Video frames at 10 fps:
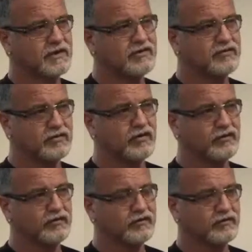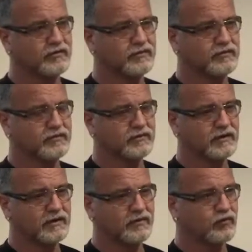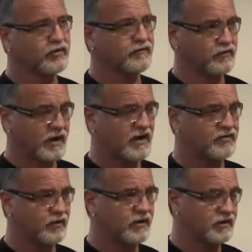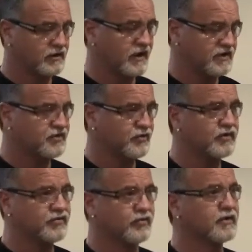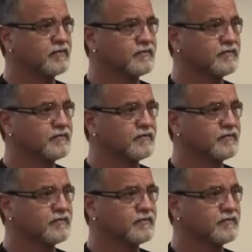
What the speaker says: And you know you would have graduated less your injury.